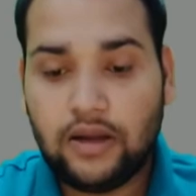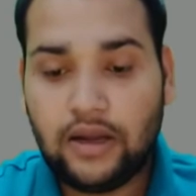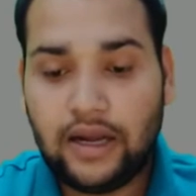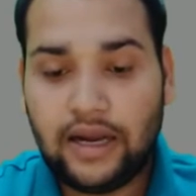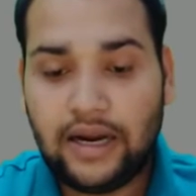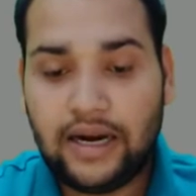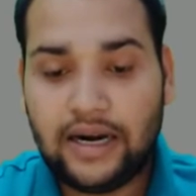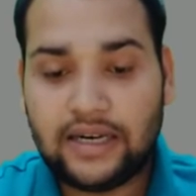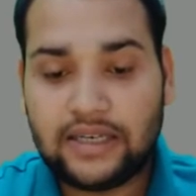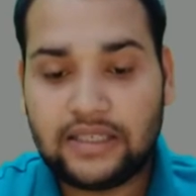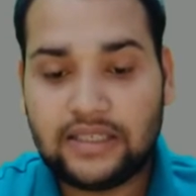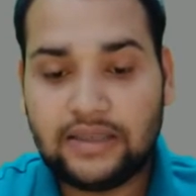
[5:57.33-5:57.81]

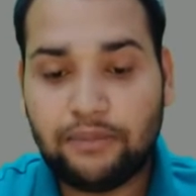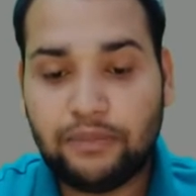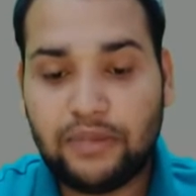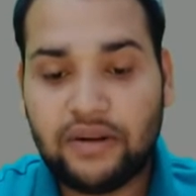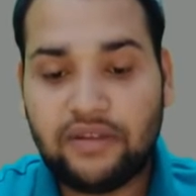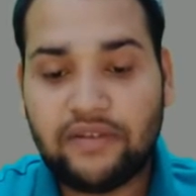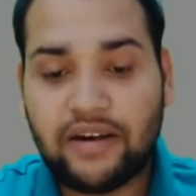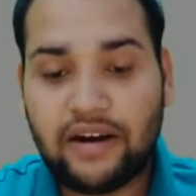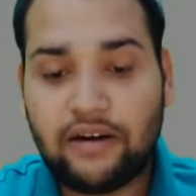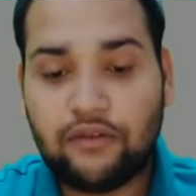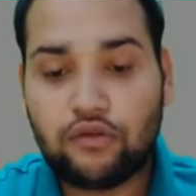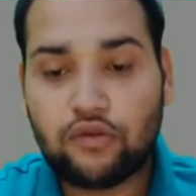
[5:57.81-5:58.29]
and
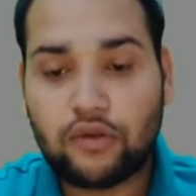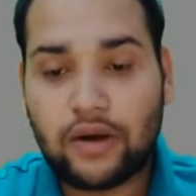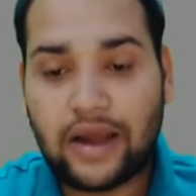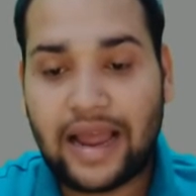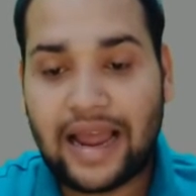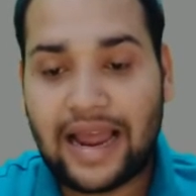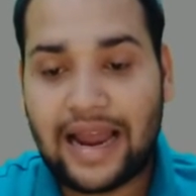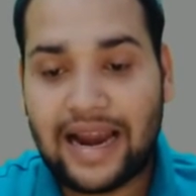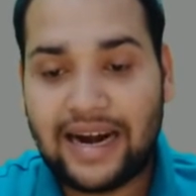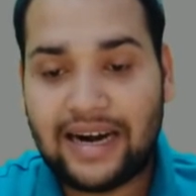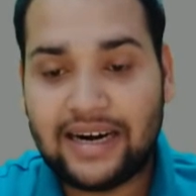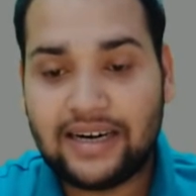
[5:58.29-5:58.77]
simply we have to
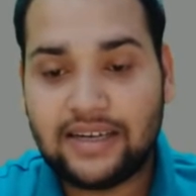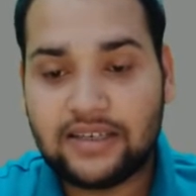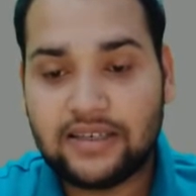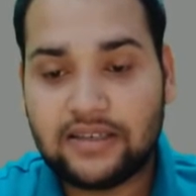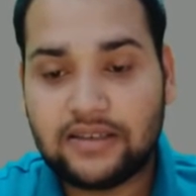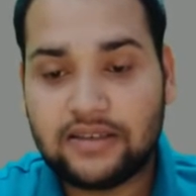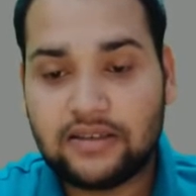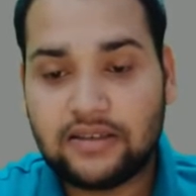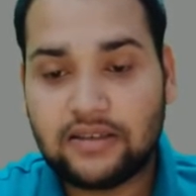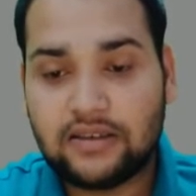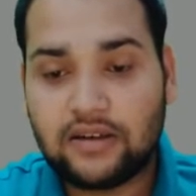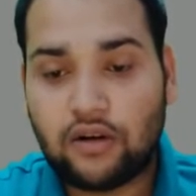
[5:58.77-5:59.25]

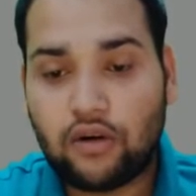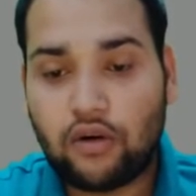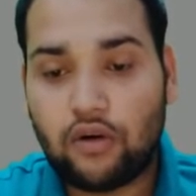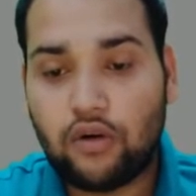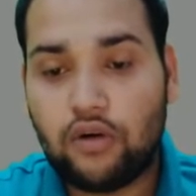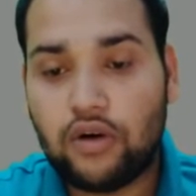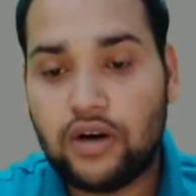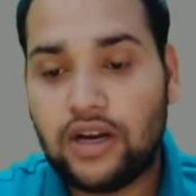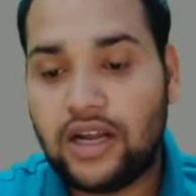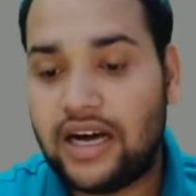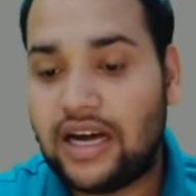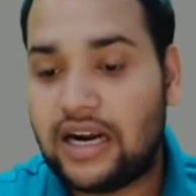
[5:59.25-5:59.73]
add
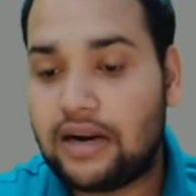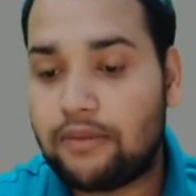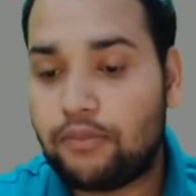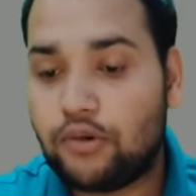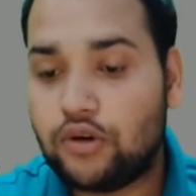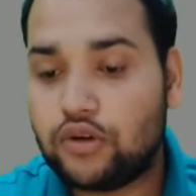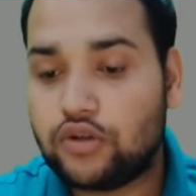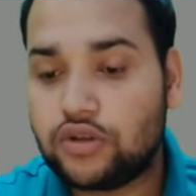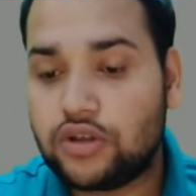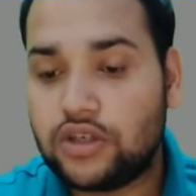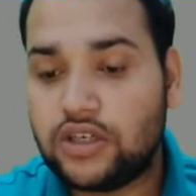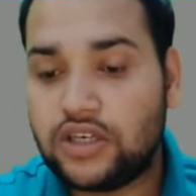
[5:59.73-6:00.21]
all our
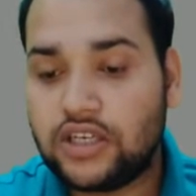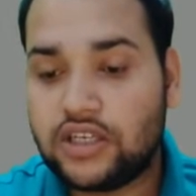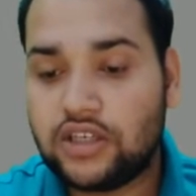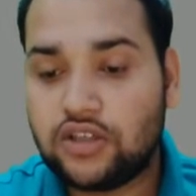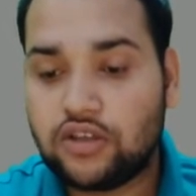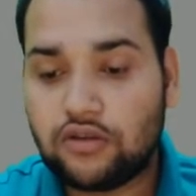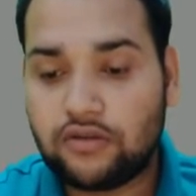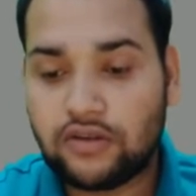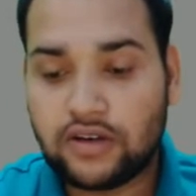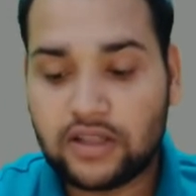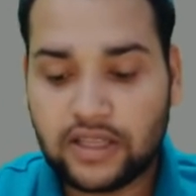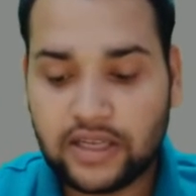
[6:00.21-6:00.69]
opportunities
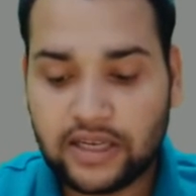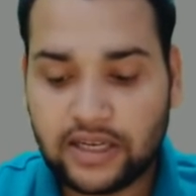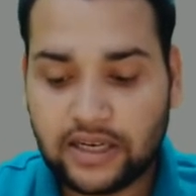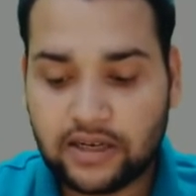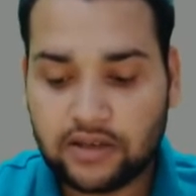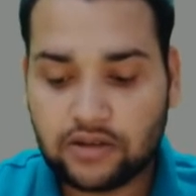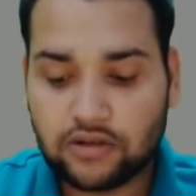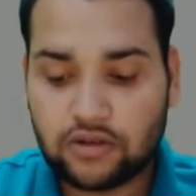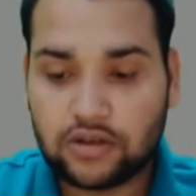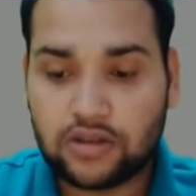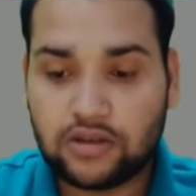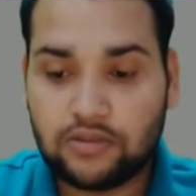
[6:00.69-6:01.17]
over
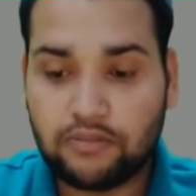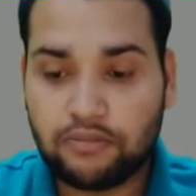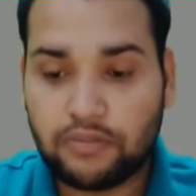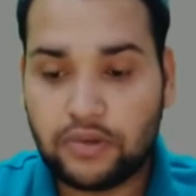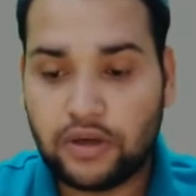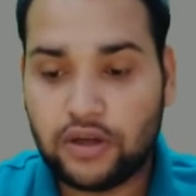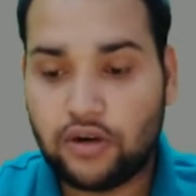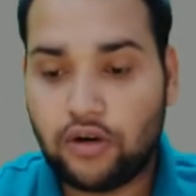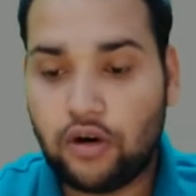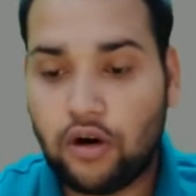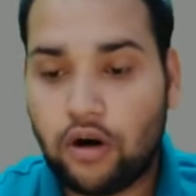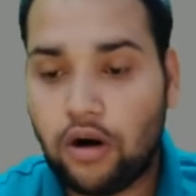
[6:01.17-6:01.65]
there, so
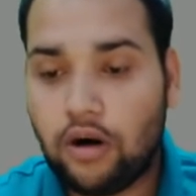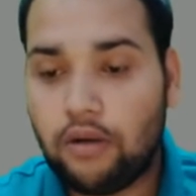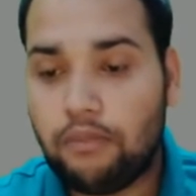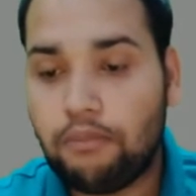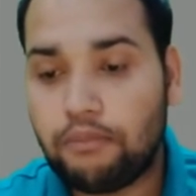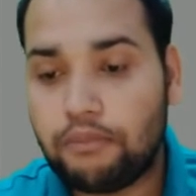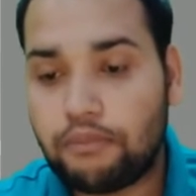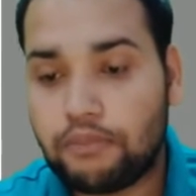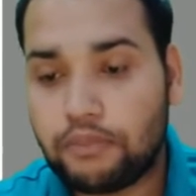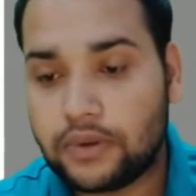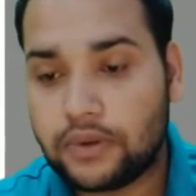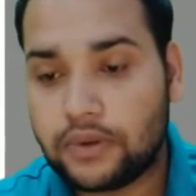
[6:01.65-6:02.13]
simply off,